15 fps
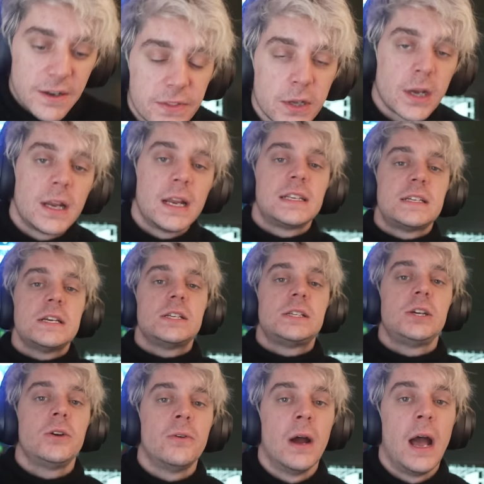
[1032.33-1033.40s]
They're going to teach
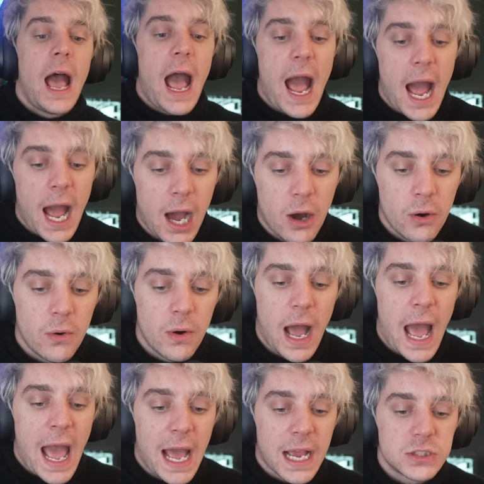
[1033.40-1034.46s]
you how
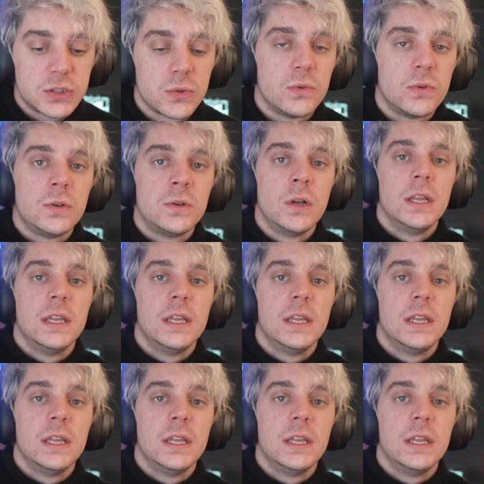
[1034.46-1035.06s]
actual